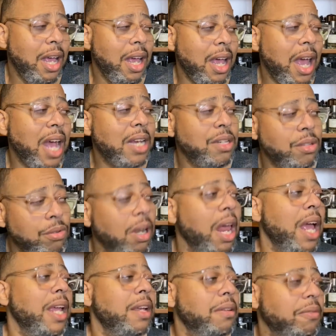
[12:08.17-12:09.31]
I do
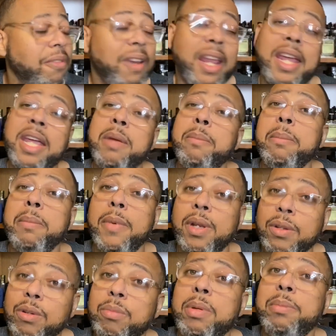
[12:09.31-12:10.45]
like Flame a
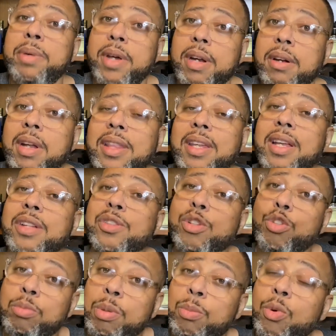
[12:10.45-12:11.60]
little bit better. I think it's a
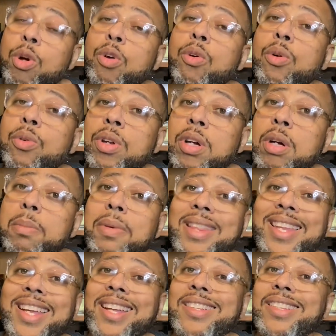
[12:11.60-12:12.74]
little bit more grown up. I
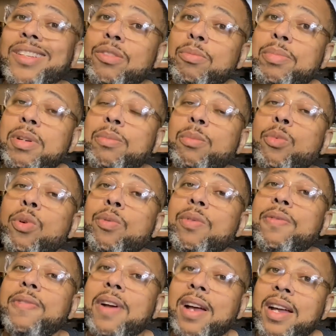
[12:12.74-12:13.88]
think it's a little bit more
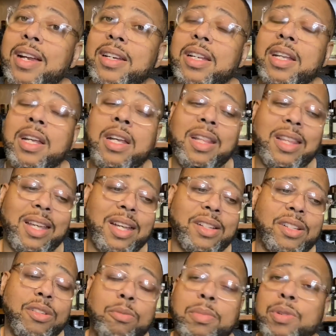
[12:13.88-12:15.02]
refined. I think it's
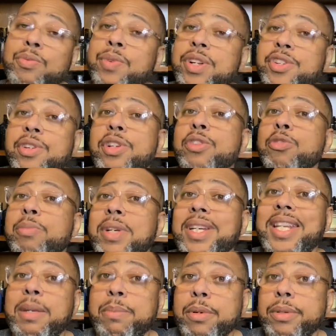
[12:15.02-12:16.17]
a little bit richer and a little bit
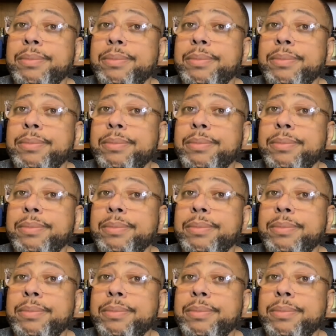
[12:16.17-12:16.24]
deeper.